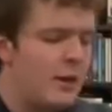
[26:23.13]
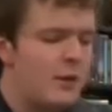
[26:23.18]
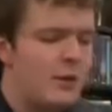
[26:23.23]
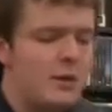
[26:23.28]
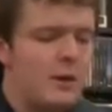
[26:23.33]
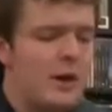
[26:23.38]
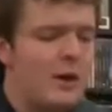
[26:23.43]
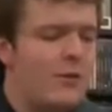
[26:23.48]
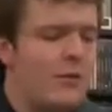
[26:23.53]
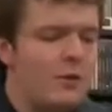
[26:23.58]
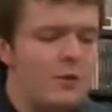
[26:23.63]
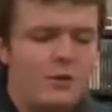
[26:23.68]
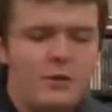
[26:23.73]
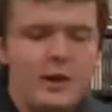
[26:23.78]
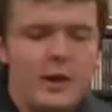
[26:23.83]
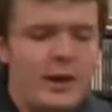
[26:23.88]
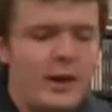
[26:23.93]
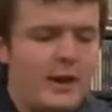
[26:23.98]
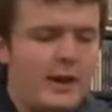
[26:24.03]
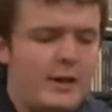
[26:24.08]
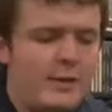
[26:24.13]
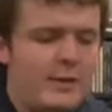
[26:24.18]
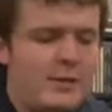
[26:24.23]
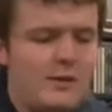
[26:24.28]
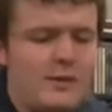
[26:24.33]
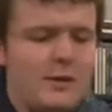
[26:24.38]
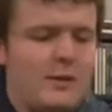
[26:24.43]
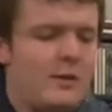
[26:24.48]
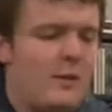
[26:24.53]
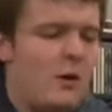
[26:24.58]
the cover's
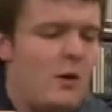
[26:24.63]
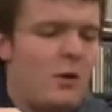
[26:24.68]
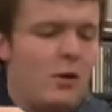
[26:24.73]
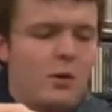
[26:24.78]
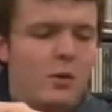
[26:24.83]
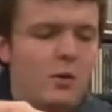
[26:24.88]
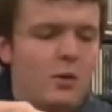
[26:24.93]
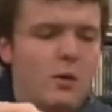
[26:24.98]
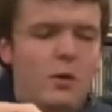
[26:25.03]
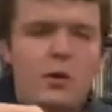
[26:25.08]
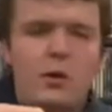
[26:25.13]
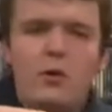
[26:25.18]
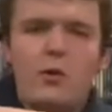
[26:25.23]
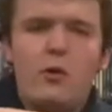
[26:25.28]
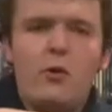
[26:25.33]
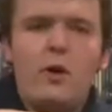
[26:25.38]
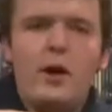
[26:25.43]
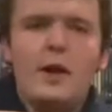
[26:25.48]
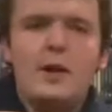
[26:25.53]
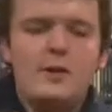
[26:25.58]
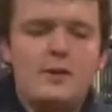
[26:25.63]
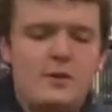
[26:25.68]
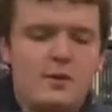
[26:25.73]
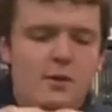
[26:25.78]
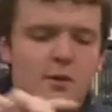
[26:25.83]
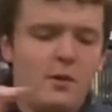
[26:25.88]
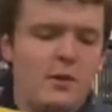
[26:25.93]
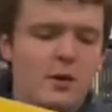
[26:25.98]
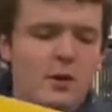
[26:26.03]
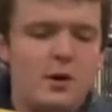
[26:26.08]
nice, it's all great.
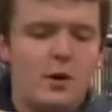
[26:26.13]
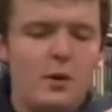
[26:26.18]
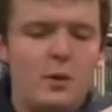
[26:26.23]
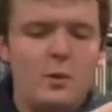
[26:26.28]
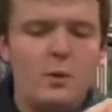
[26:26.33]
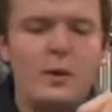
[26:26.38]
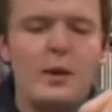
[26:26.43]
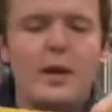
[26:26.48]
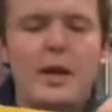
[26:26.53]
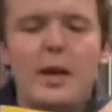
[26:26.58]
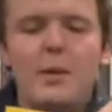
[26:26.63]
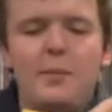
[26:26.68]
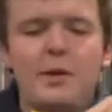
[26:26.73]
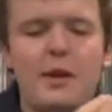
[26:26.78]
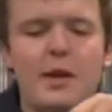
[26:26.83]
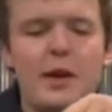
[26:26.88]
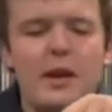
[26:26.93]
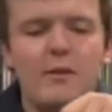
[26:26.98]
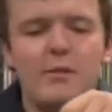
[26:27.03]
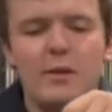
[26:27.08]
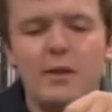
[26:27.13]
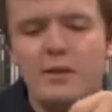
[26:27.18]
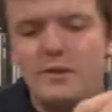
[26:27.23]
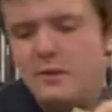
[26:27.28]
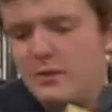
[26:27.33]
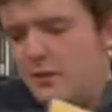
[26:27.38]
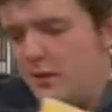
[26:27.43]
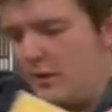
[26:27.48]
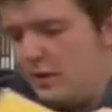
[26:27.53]
Really happy to have this.